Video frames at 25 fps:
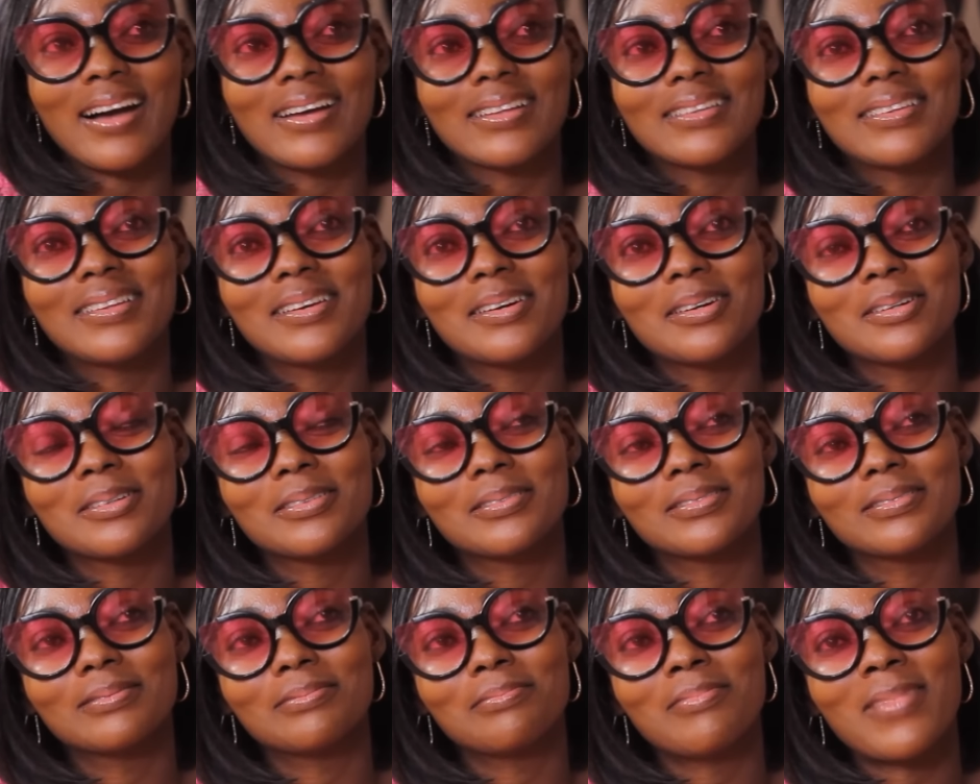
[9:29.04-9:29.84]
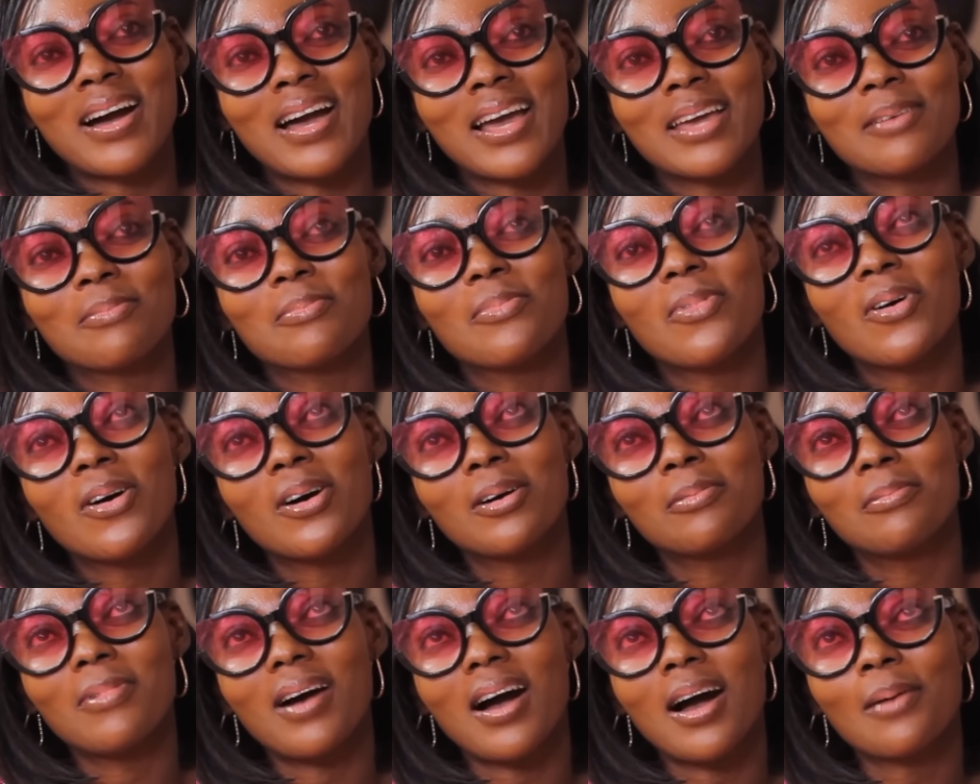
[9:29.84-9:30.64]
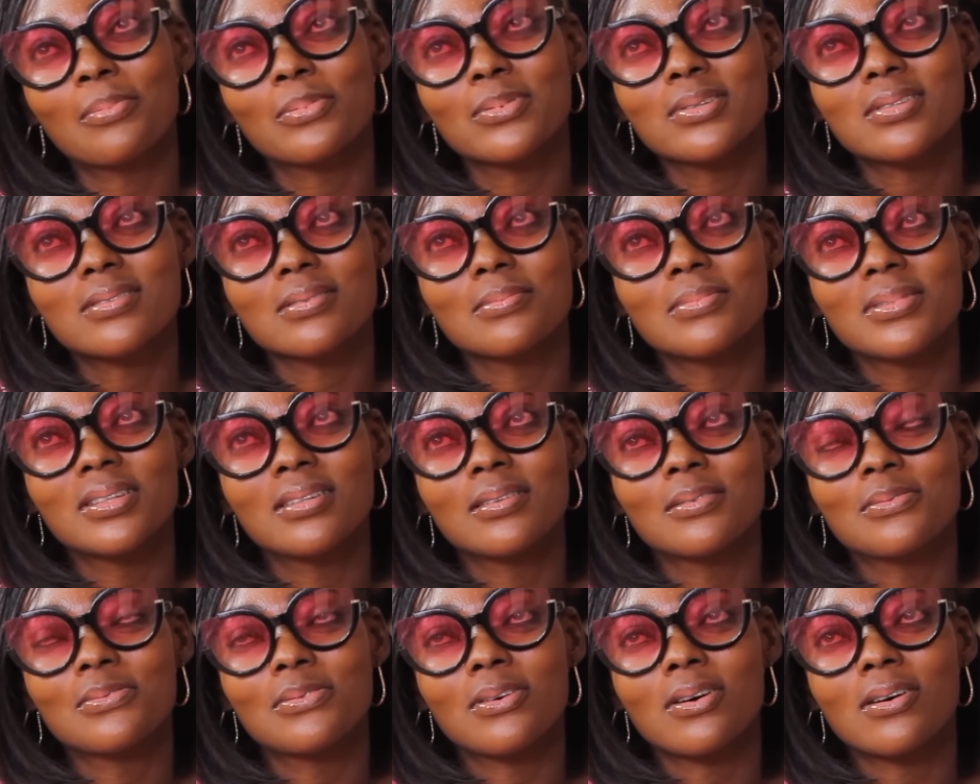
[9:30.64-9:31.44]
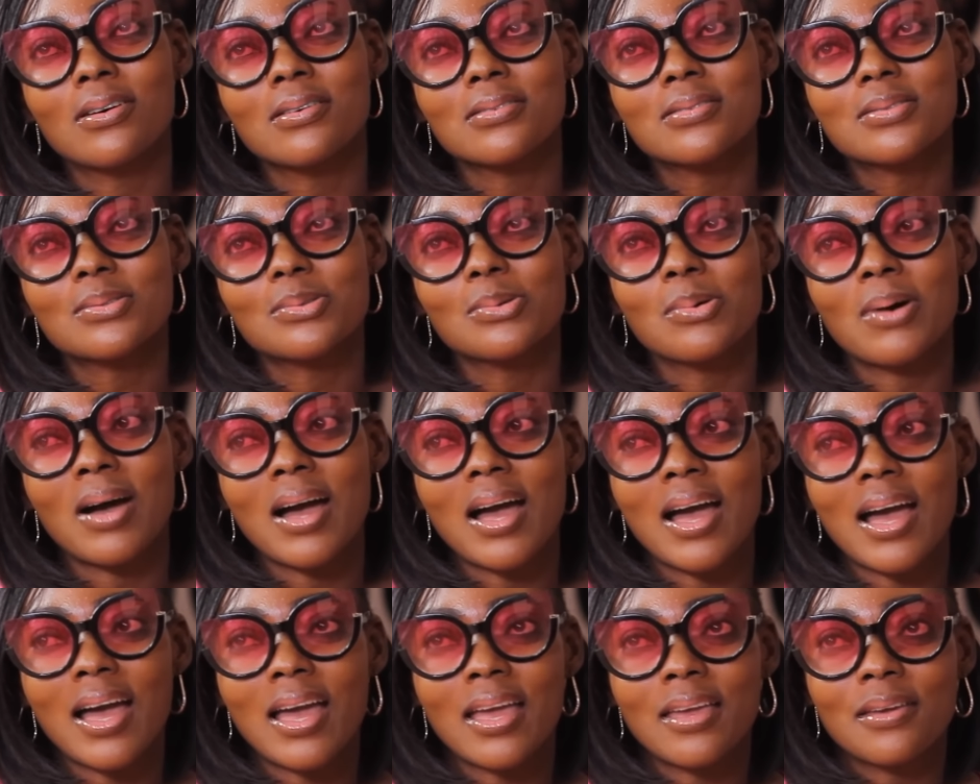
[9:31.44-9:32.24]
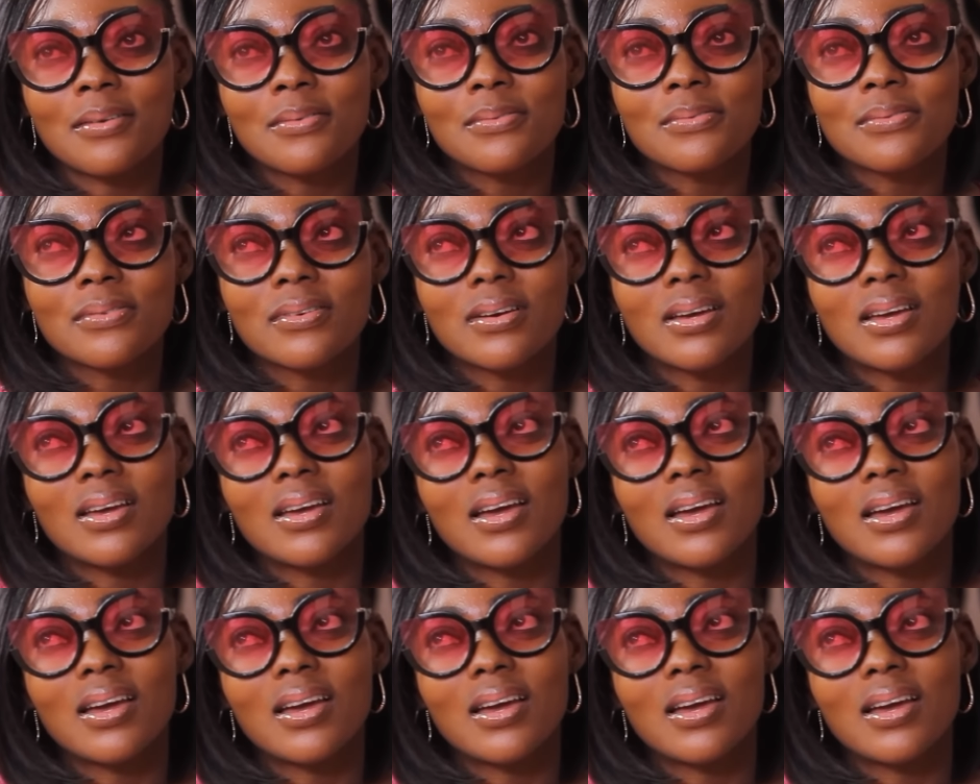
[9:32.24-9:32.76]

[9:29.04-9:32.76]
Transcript: And my mom happened to be the first wife.